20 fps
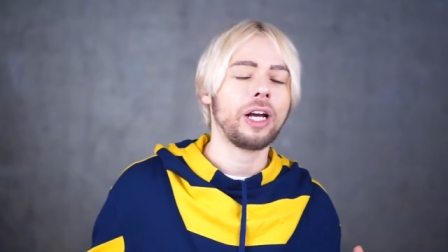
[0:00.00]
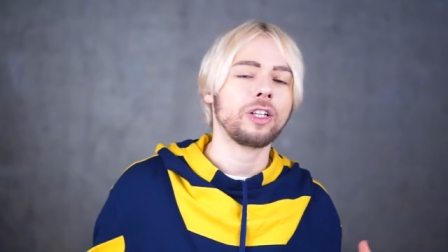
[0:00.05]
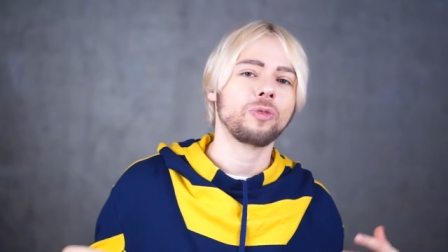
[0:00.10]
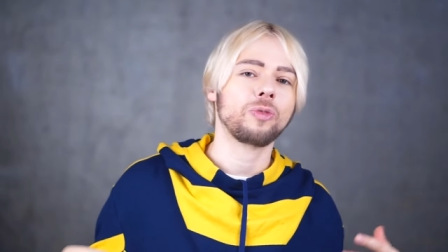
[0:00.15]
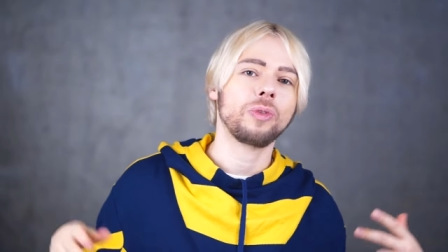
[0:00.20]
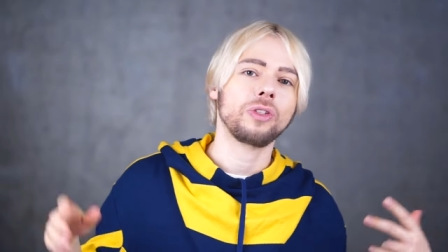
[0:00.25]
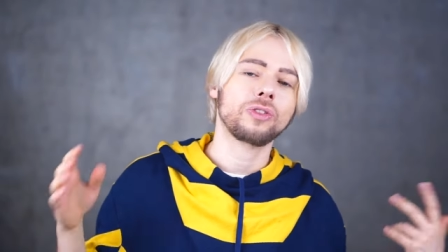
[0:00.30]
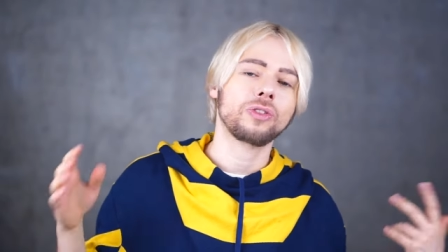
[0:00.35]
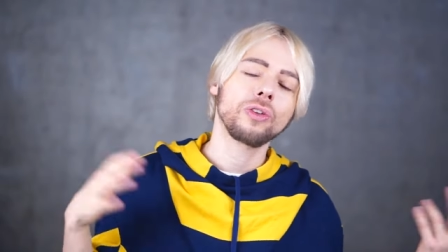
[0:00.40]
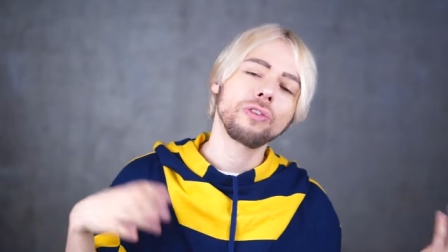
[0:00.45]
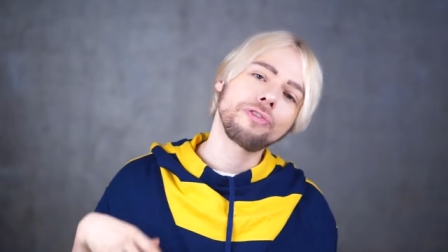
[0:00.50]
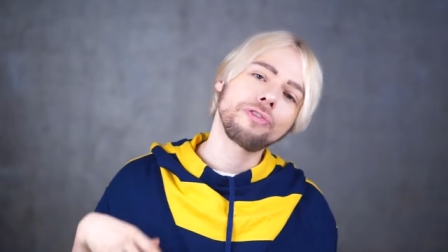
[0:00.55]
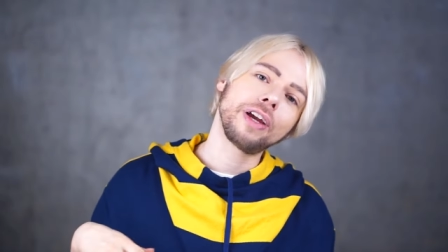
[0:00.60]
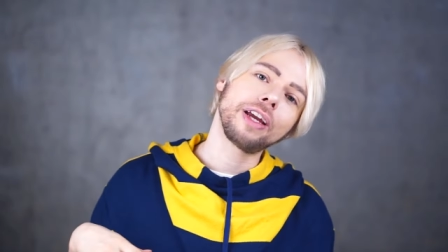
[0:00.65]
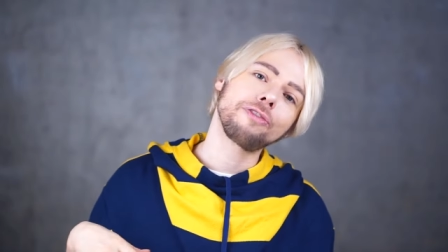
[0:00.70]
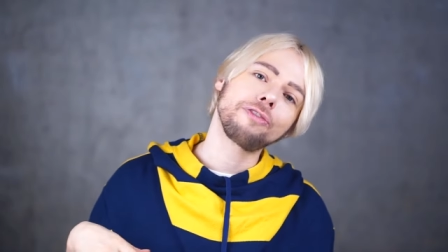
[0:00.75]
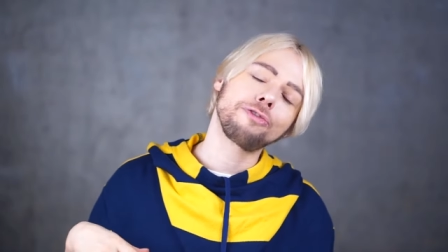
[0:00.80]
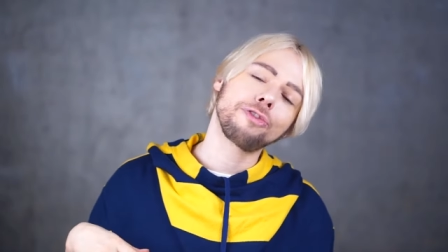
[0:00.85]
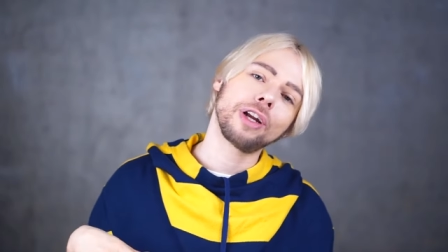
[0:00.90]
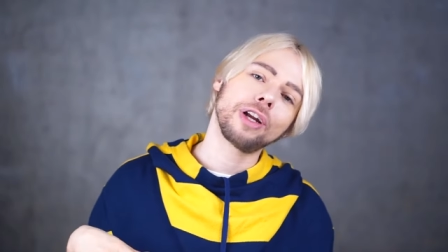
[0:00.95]
It has to be
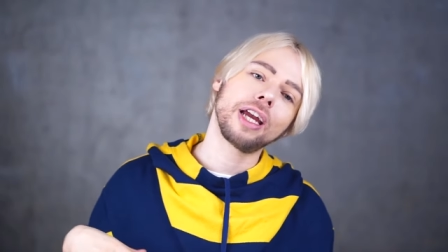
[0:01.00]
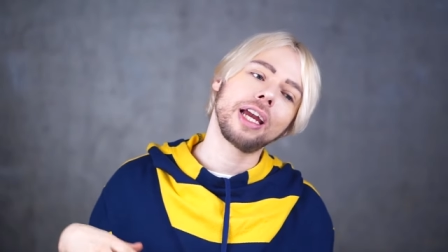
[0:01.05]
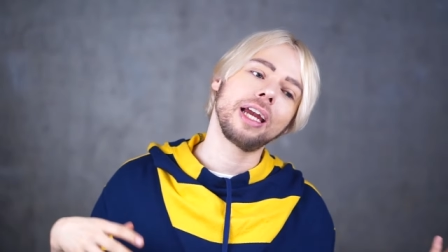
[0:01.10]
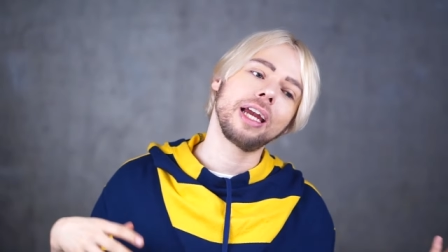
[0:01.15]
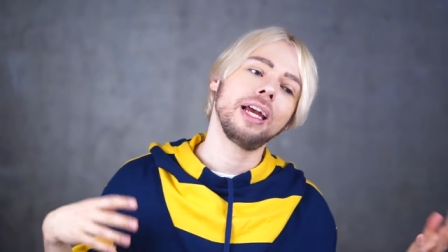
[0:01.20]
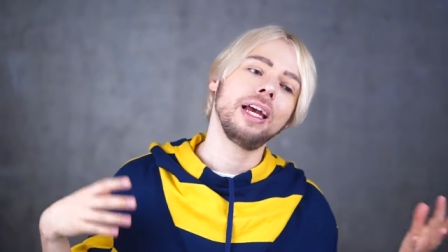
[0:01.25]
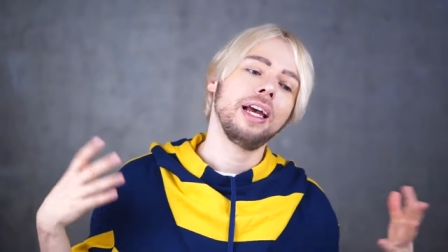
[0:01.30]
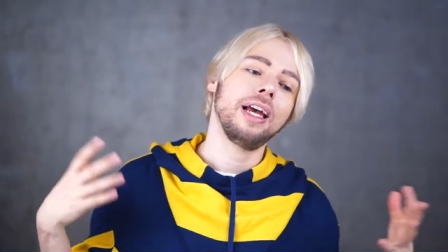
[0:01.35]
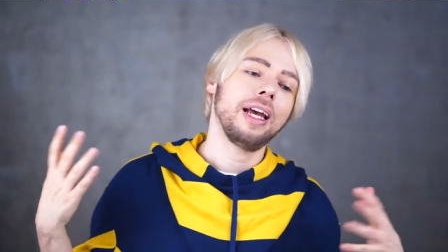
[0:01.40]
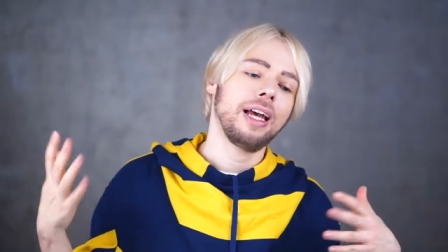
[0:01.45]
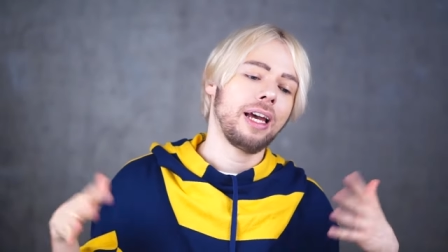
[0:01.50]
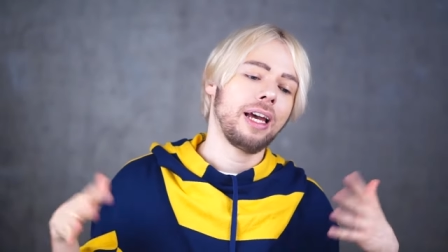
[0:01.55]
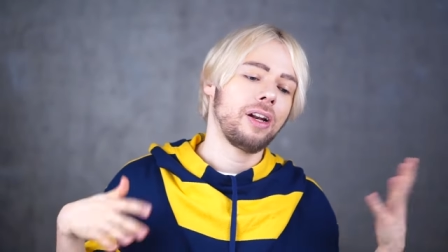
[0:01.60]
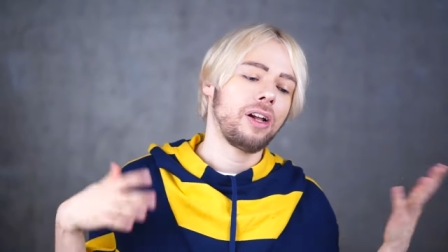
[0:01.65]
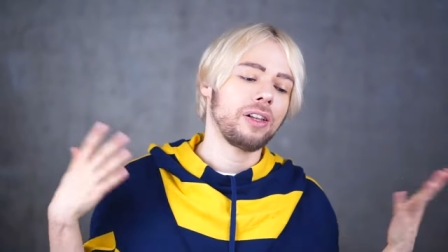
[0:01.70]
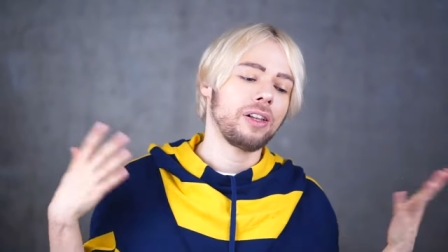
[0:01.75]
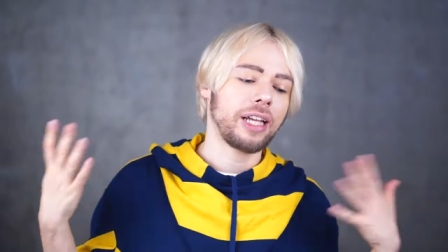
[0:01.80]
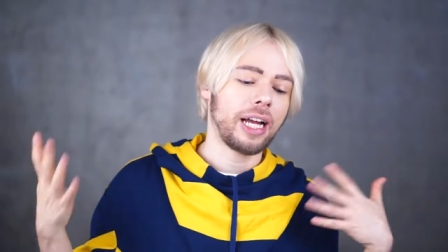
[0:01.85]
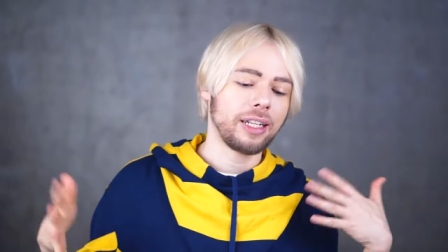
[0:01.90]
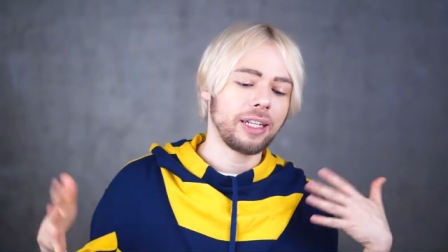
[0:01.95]
sulfate-free and
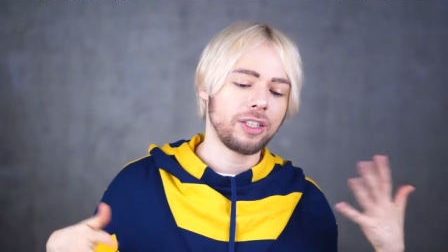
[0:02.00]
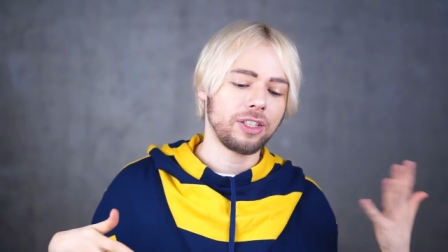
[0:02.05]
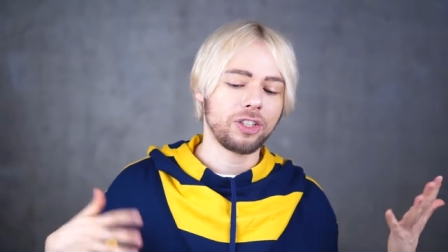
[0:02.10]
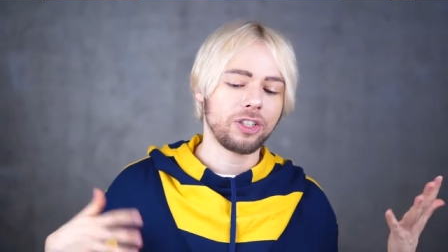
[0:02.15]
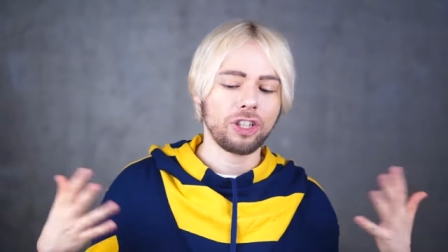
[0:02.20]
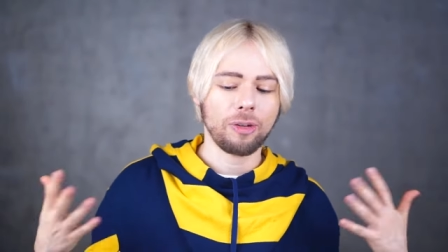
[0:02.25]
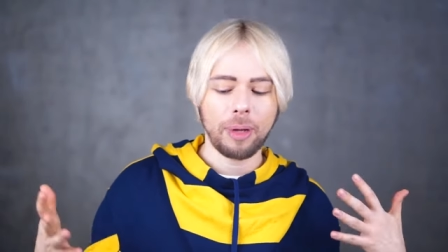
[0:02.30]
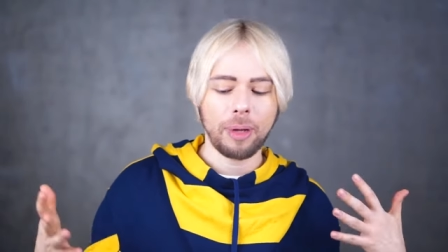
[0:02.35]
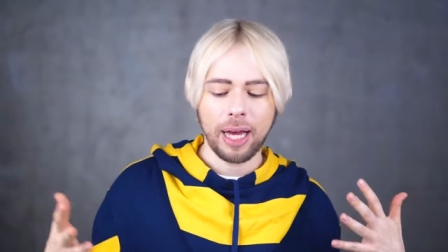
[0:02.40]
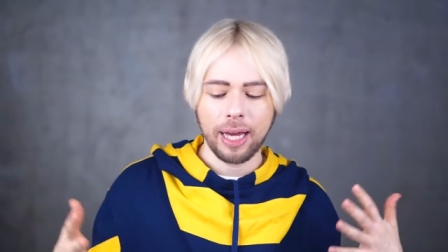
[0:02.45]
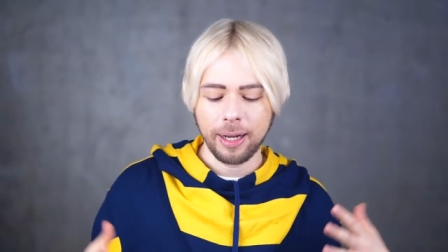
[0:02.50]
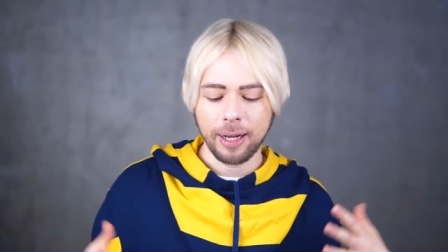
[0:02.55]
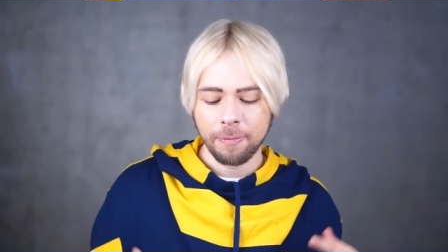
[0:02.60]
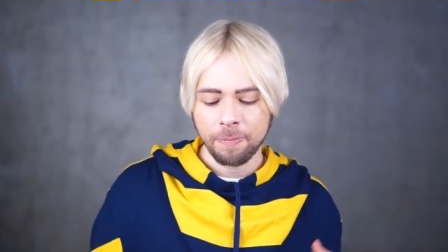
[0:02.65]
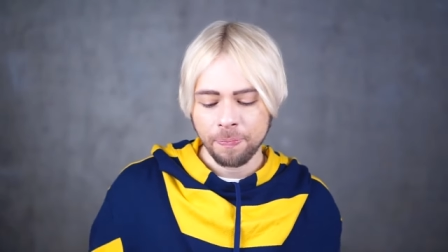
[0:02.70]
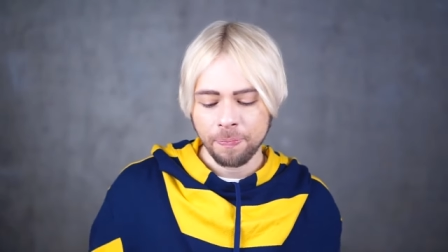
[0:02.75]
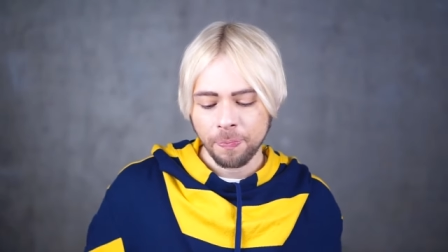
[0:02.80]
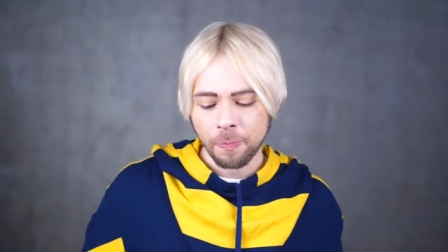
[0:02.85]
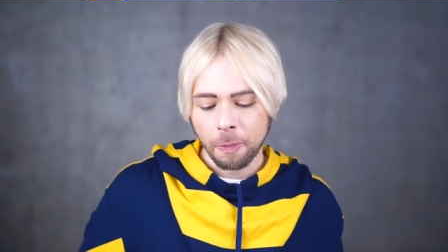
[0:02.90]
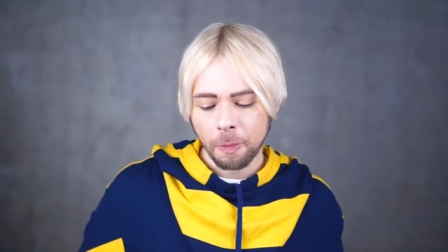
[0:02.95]
all that shebang.
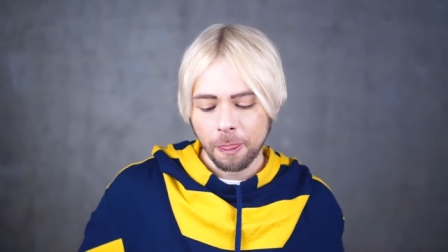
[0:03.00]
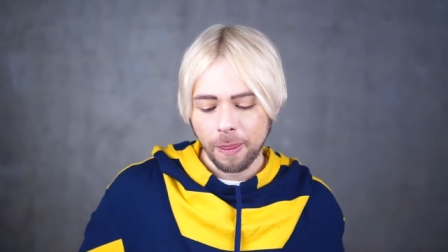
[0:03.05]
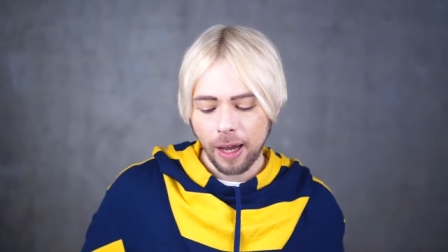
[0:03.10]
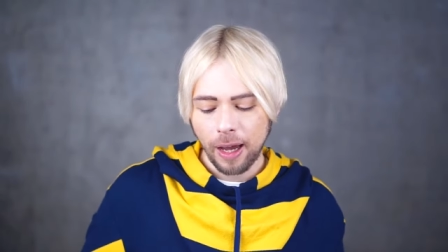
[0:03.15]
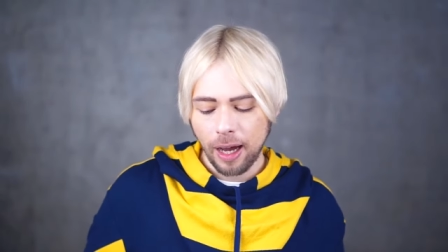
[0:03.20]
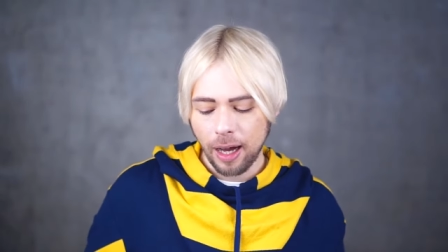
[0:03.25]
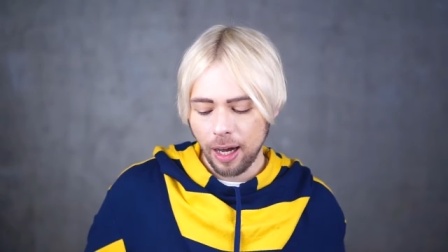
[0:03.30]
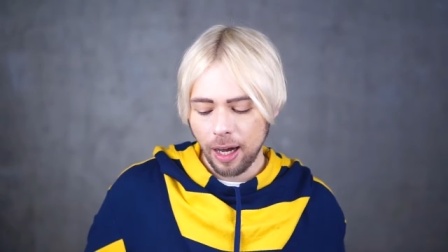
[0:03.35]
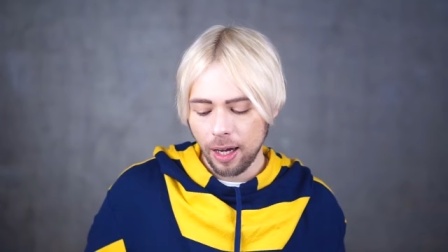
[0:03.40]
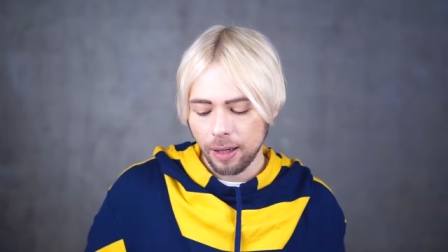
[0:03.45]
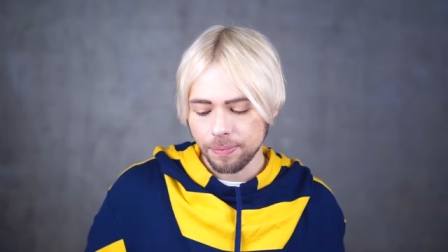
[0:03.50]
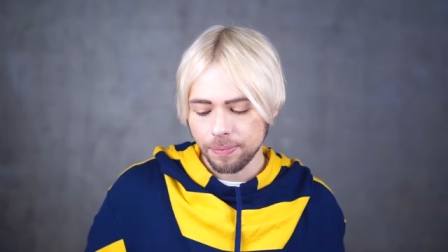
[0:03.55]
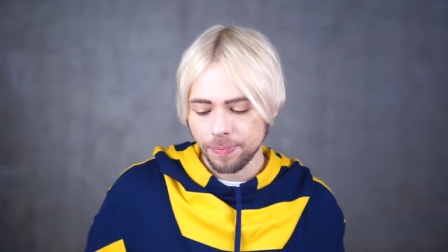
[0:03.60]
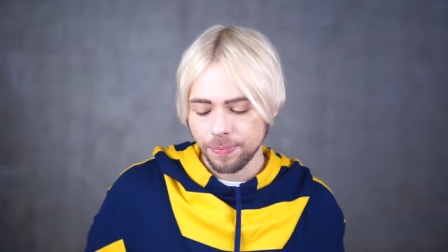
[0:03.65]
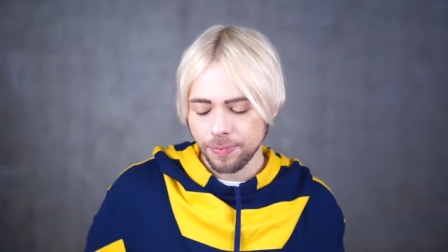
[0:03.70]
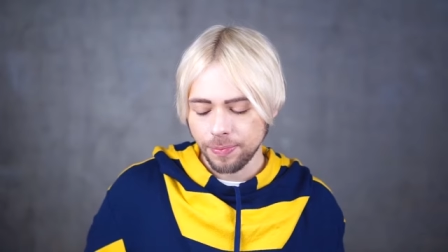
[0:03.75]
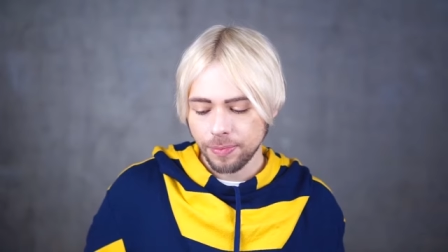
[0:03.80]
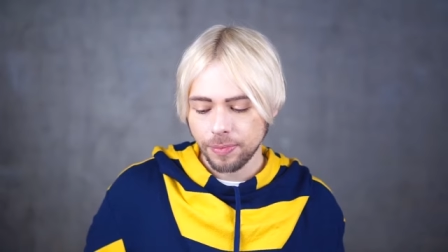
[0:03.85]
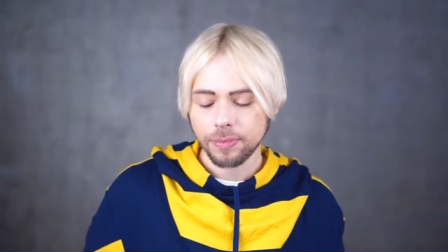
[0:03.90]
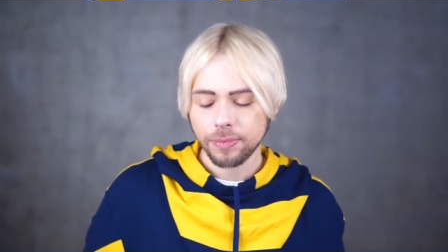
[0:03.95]

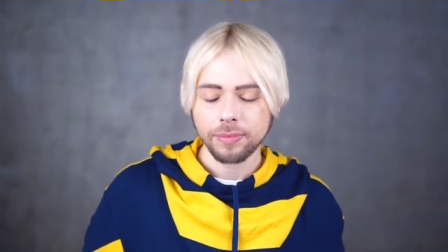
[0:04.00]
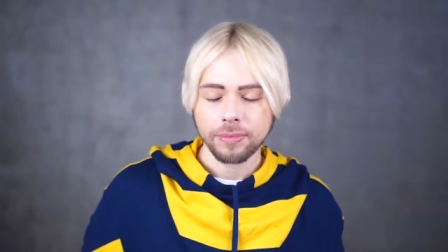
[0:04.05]
Um...